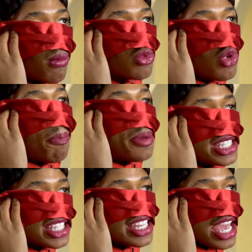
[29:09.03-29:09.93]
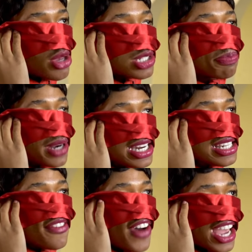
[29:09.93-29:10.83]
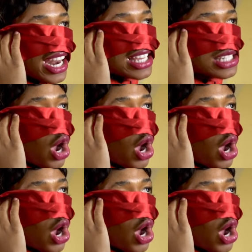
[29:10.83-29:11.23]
You're busy here, you're spreading the virus.